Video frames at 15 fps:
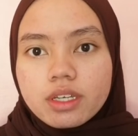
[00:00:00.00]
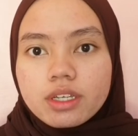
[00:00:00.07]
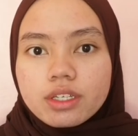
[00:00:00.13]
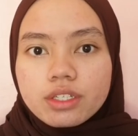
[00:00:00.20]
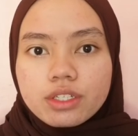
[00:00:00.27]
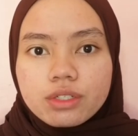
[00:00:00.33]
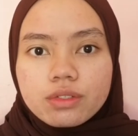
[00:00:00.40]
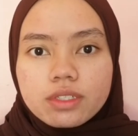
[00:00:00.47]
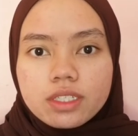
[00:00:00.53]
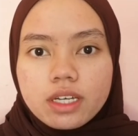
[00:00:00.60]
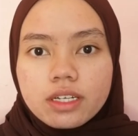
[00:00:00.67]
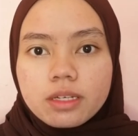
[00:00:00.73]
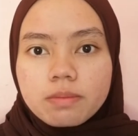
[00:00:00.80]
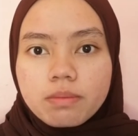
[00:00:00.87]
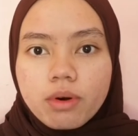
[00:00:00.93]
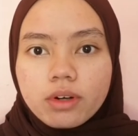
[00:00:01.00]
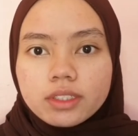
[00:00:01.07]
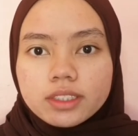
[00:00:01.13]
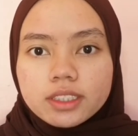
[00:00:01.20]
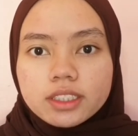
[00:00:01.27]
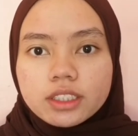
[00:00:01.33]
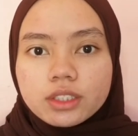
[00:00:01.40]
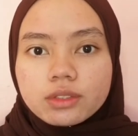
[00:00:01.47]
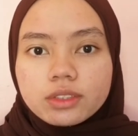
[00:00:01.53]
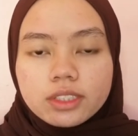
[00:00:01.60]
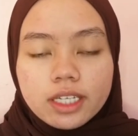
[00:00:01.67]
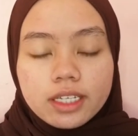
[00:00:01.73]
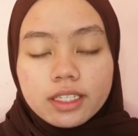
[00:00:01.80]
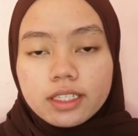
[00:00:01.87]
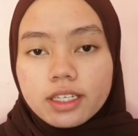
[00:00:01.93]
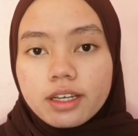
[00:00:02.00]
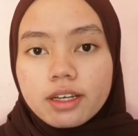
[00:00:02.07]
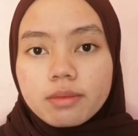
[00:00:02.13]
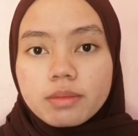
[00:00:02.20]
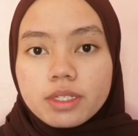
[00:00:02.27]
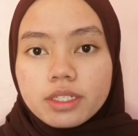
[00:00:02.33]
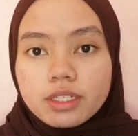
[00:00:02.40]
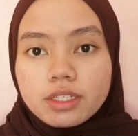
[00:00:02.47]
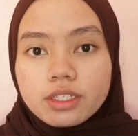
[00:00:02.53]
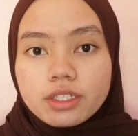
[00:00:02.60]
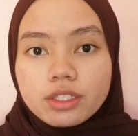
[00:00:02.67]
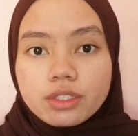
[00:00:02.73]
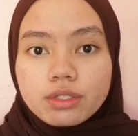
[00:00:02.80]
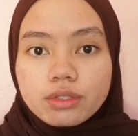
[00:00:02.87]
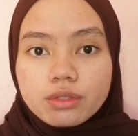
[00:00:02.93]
Shoes are important to take care because